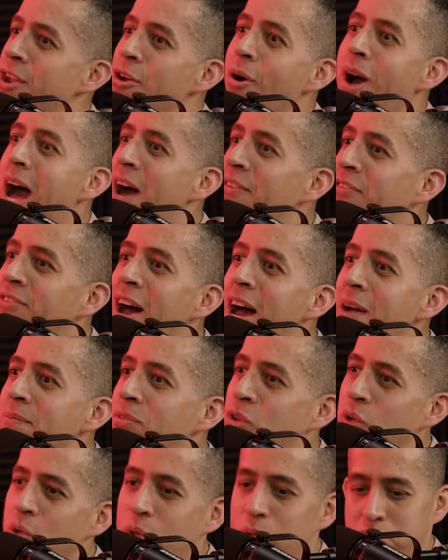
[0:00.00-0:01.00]
don't have time
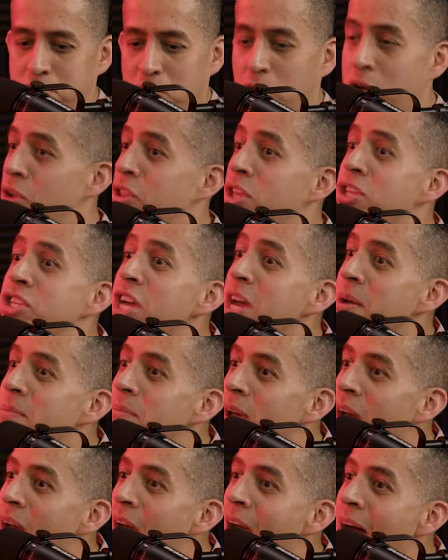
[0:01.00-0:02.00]
to go to the gym.
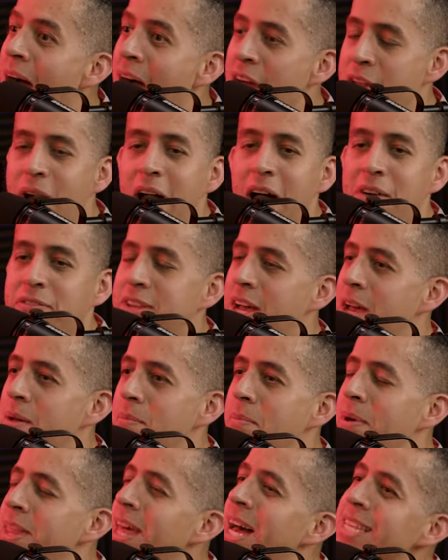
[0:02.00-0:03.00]
I don't have time.
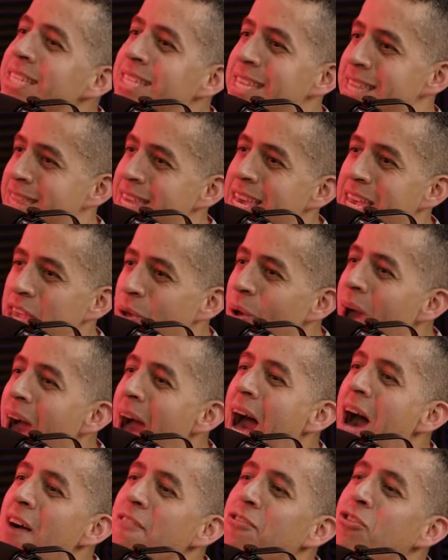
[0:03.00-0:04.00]
But that's the thing. You
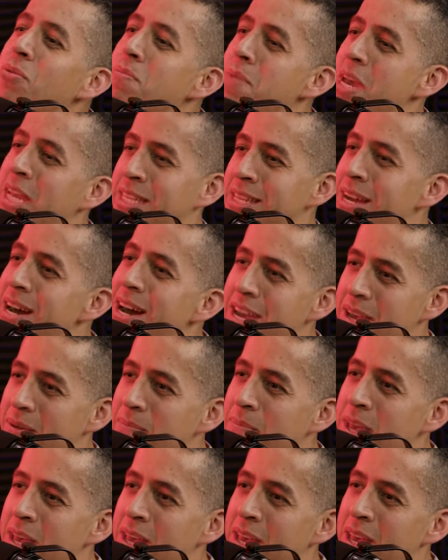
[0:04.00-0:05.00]
have to make
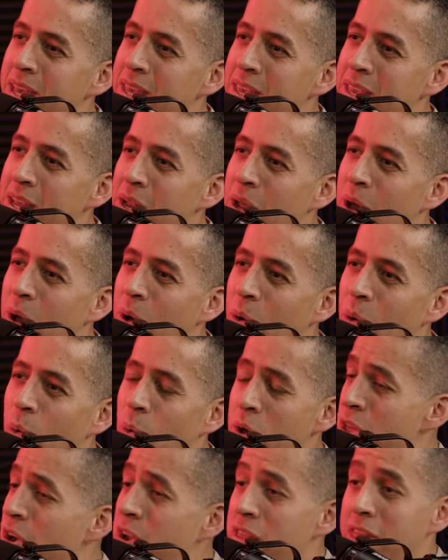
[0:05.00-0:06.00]
time. Yeah. You know,
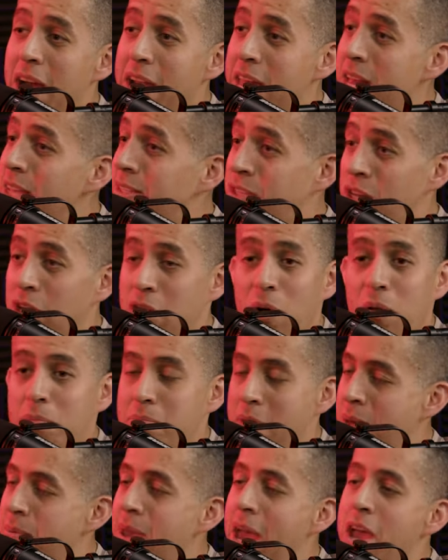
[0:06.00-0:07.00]
whether that is, you know,
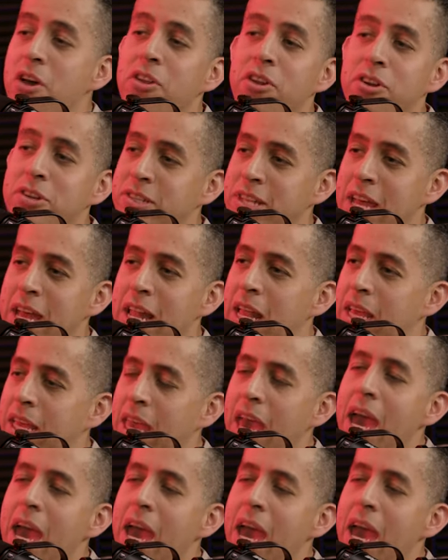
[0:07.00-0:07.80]
maybe I understand, like,